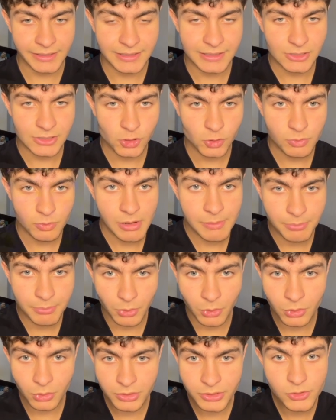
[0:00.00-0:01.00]
can scrape
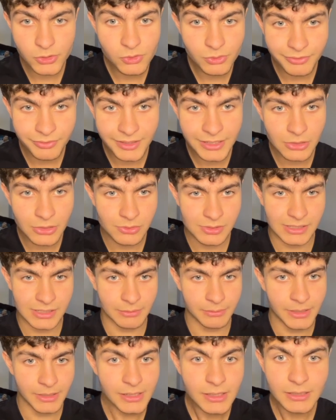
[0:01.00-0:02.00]
all the new videos
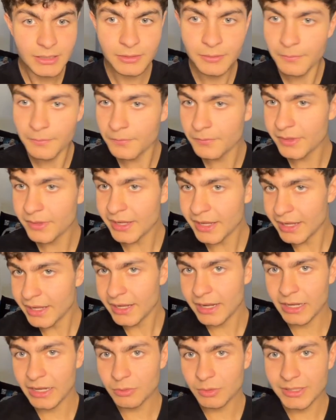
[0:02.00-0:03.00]
I make.
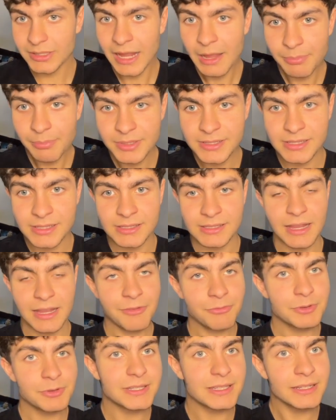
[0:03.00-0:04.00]
And what happens is
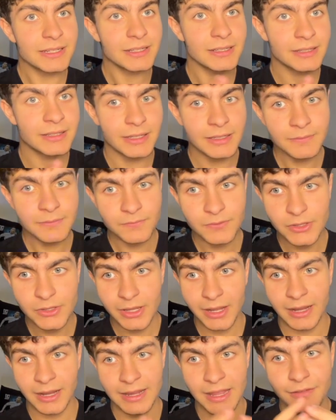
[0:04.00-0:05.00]
every single day
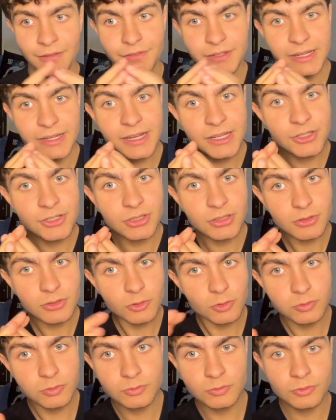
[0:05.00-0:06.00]
I have an
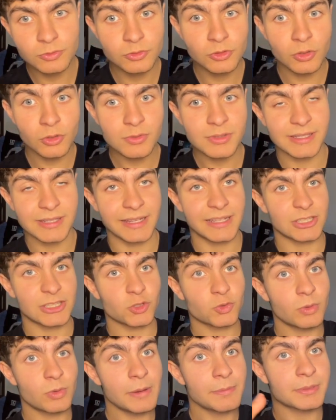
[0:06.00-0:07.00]
agent who goes and
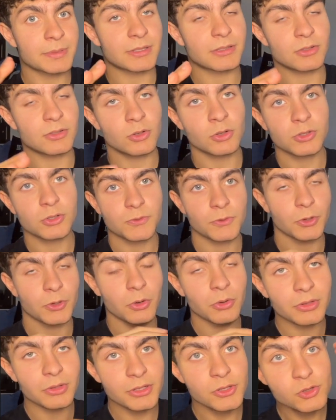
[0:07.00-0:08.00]
looks for
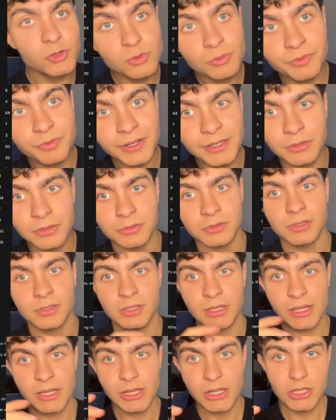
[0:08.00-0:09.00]
all the new
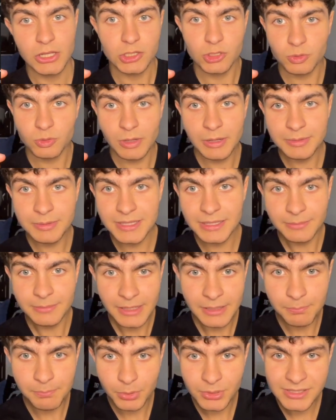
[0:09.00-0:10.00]
videos, scrapes them
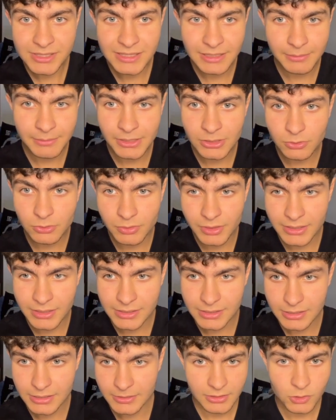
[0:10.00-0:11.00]
and puts them into
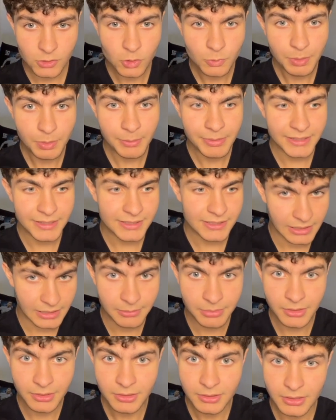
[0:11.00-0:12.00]
this Supabase
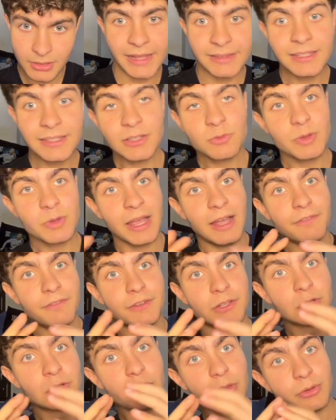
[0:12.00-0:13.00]
table. And then we
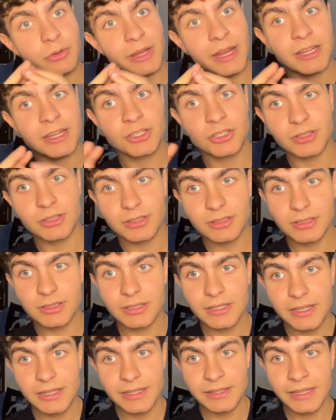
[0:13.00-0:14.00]
have another
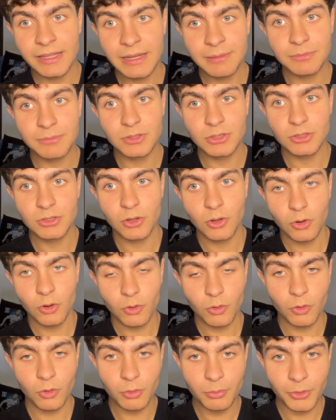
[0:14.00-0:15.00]
agent named
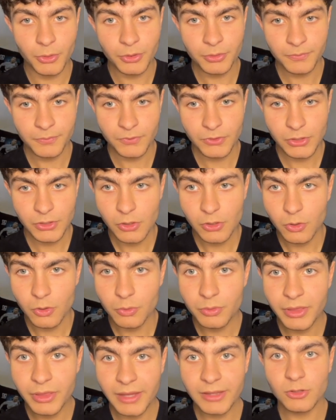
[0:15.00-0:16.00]
Omar,
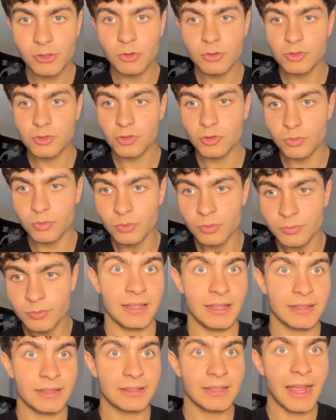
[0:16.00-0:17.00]
who then goes through
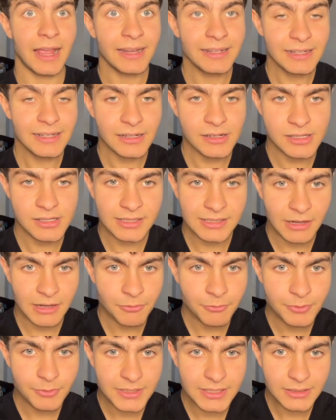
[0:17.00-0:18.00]
and analyzes
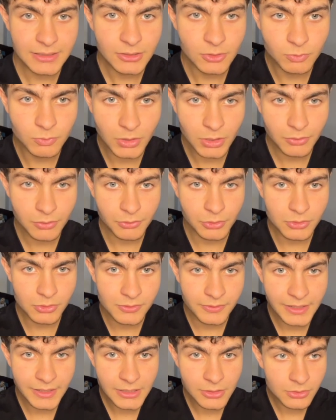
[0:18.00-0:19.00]
every single one of
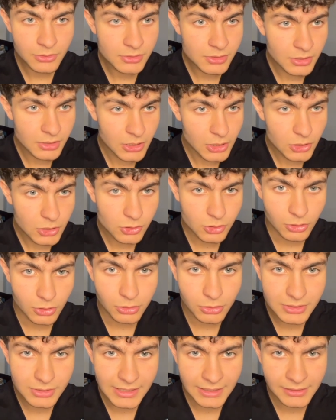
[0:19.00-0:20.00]
those videos. So it
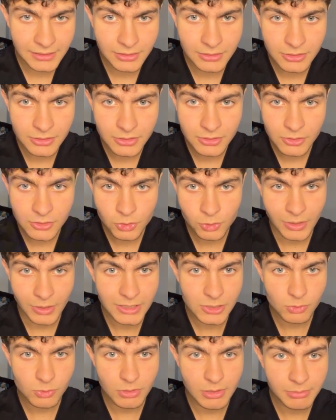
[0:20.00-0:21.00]
looks at the
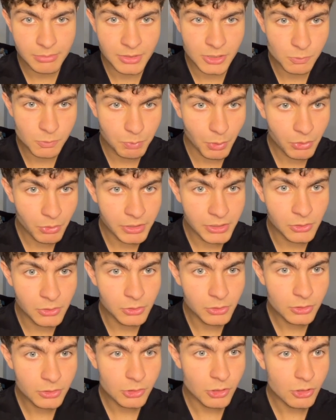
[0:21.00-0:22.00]
transcript, the spoken
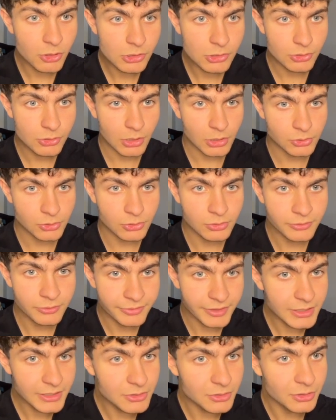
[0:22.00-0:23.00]
hook, hook structure,
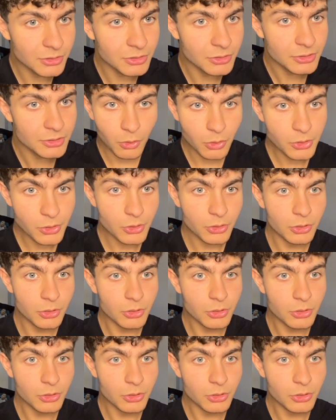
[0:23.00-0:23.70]
video hook, audio